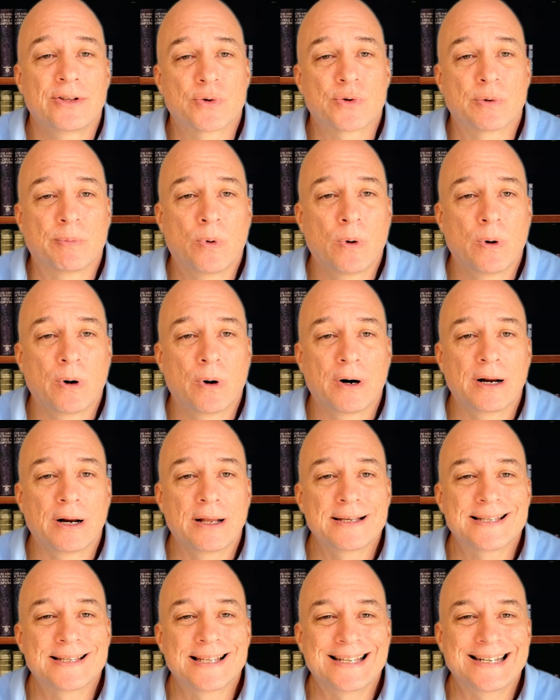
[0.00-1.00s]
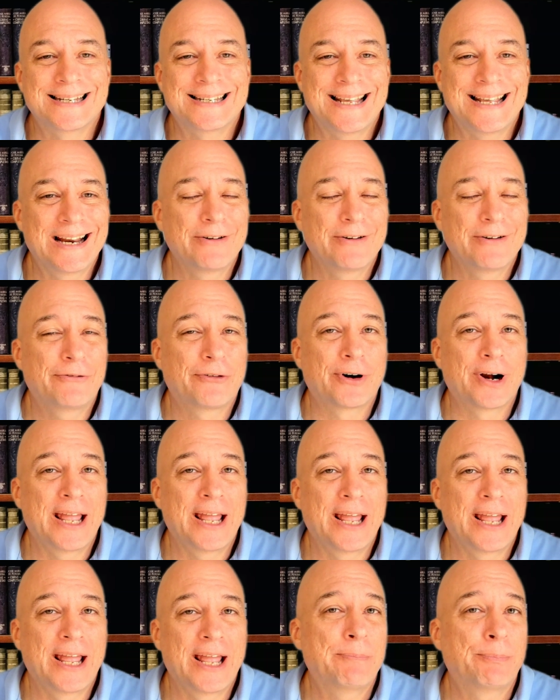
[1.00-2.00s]
report is that the data for
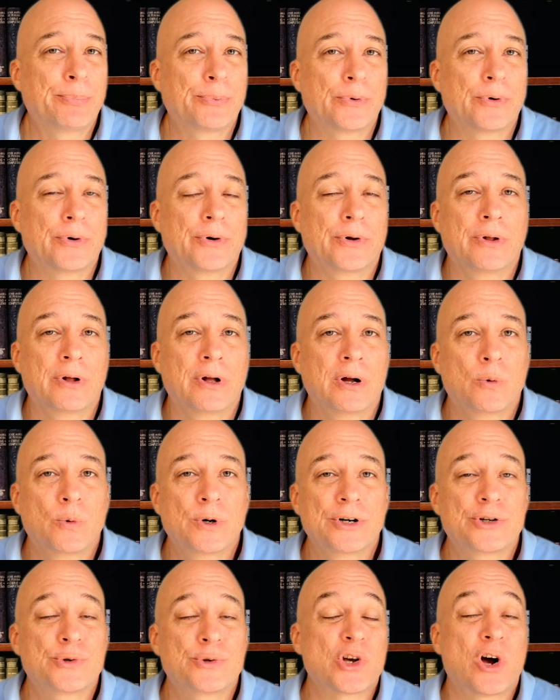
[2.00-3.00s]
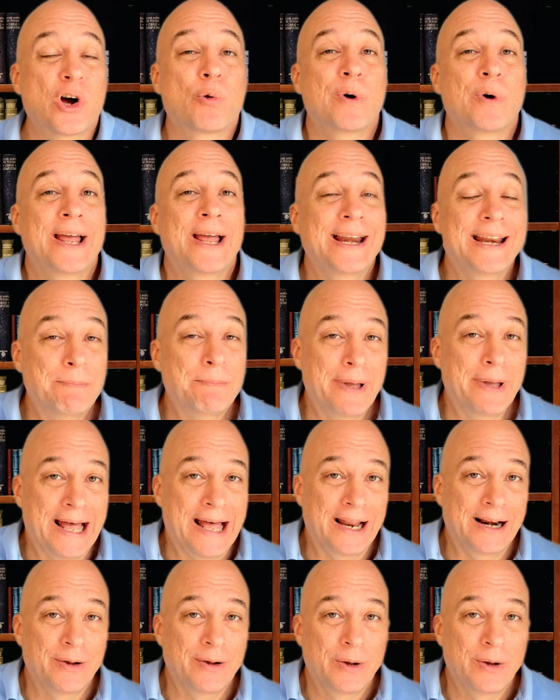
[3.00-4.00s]
April, which was already
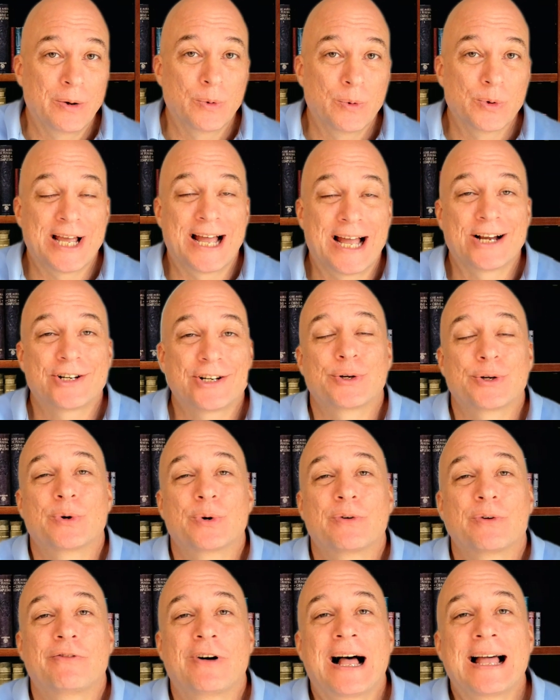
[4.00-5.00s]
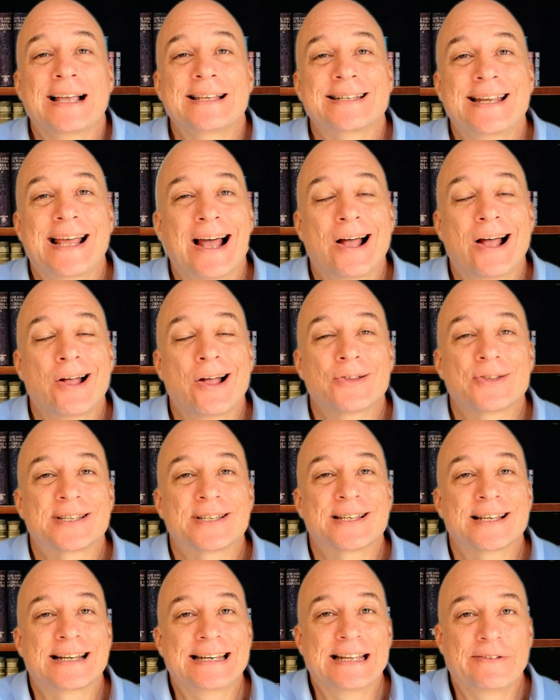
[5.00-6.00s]
bad, was actually revised down
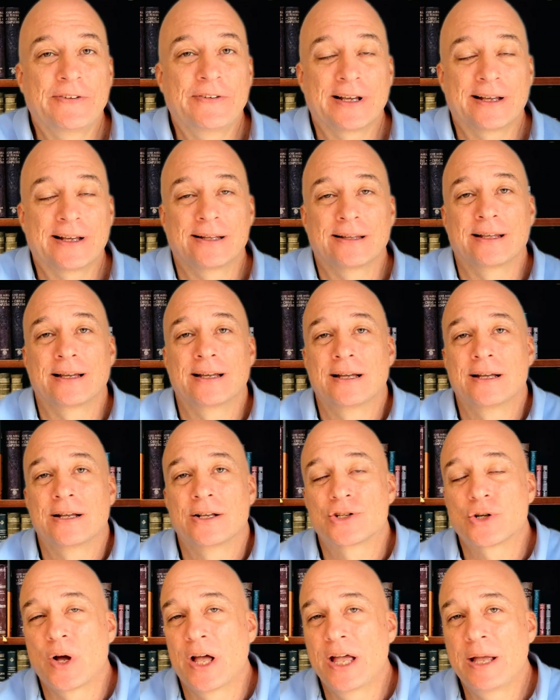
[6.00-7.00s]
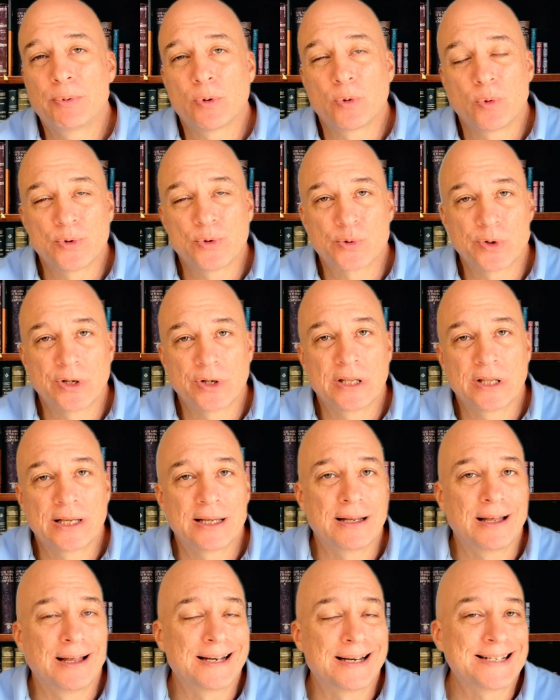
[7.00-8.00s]
significantly. So April was really
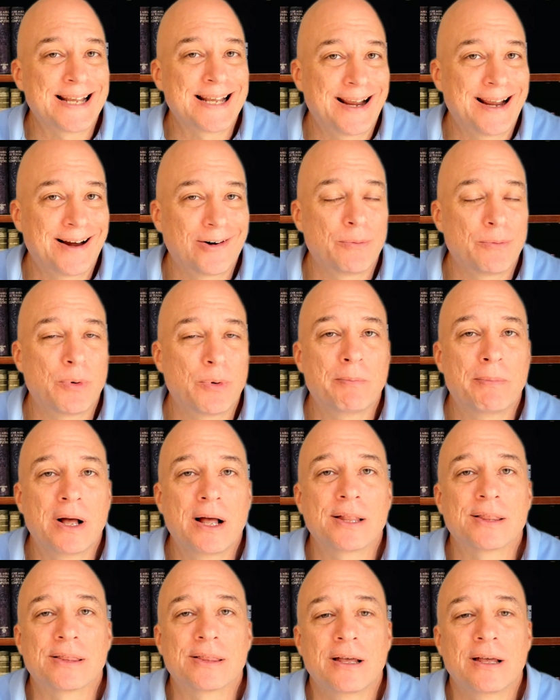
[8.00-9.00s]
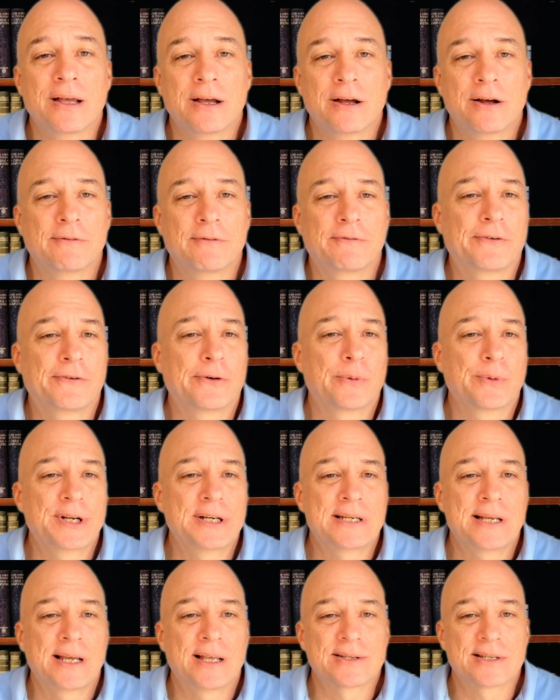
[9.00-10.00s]
a terrible month for
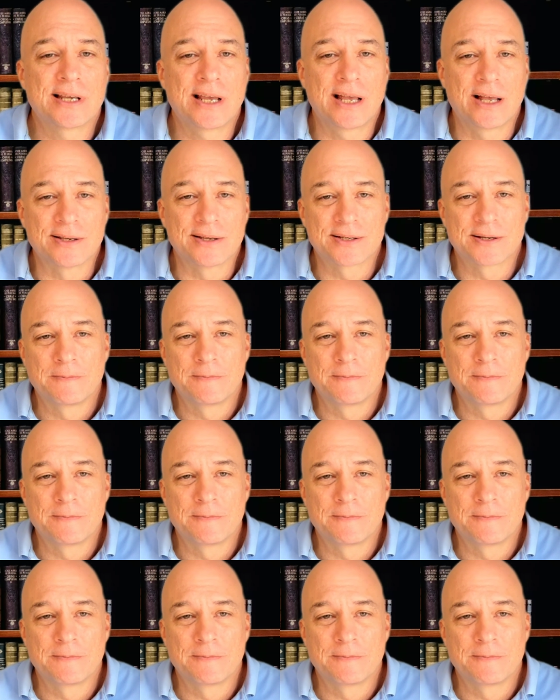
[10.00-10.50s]
retail sales.